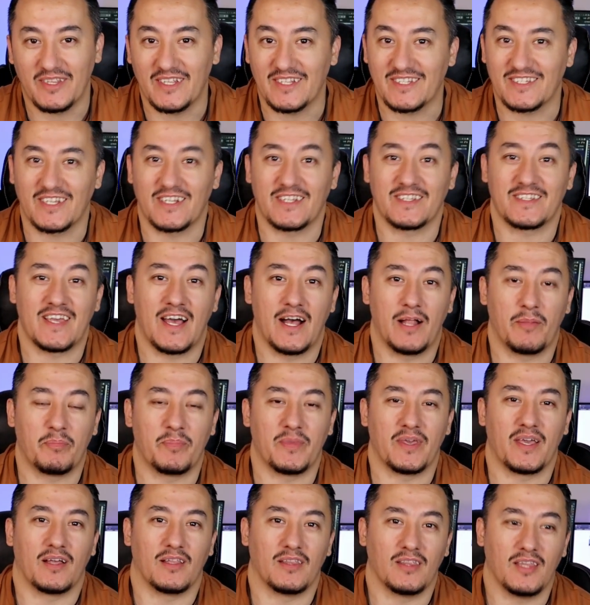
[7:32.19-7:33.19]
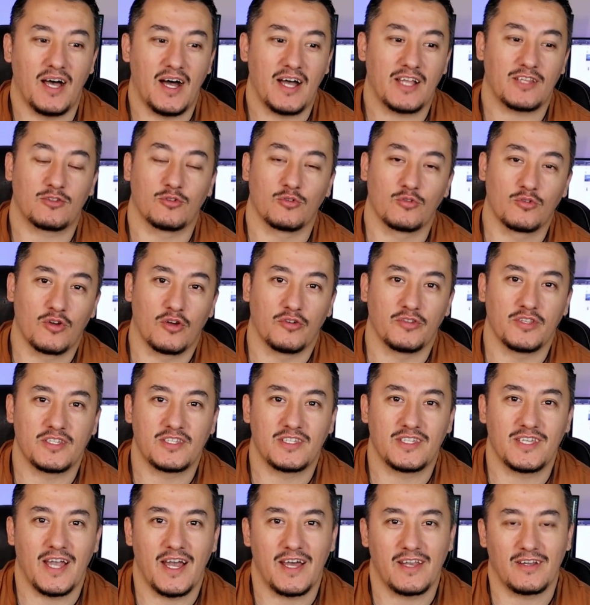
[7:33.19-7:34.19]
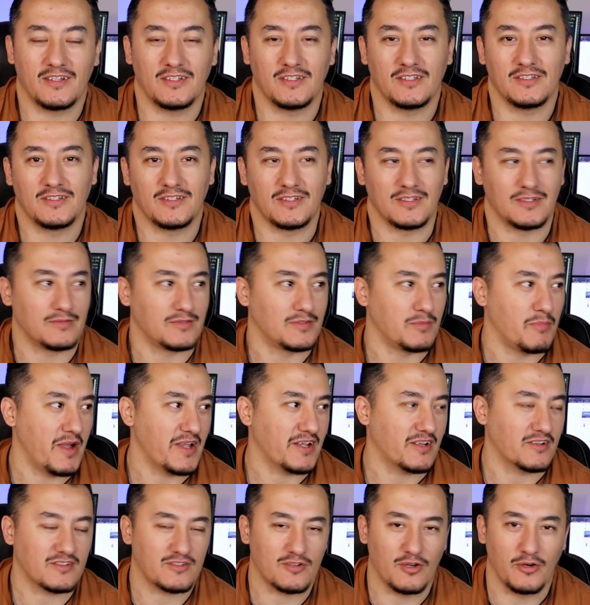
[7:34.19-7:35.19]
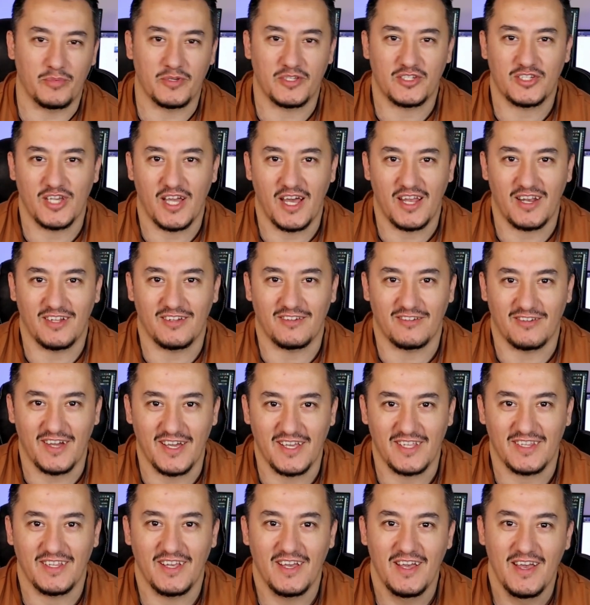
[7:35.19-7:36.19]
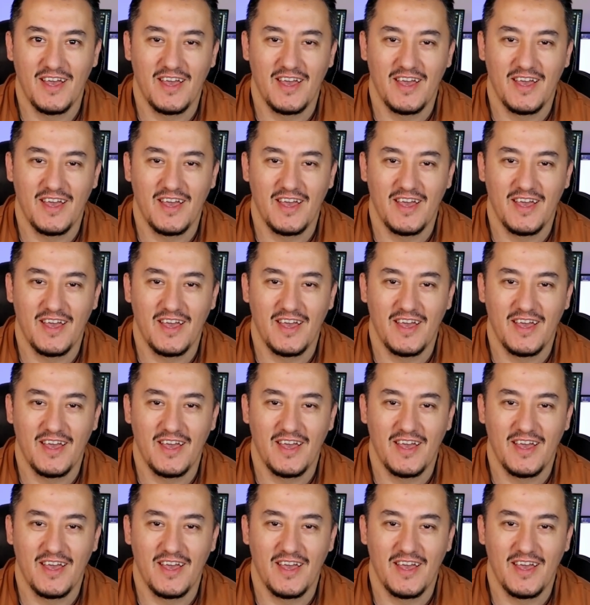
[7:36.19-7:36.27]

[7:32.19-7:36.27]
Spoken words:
It's gonna help me a lot to grow this channel, the microscopy channel, right?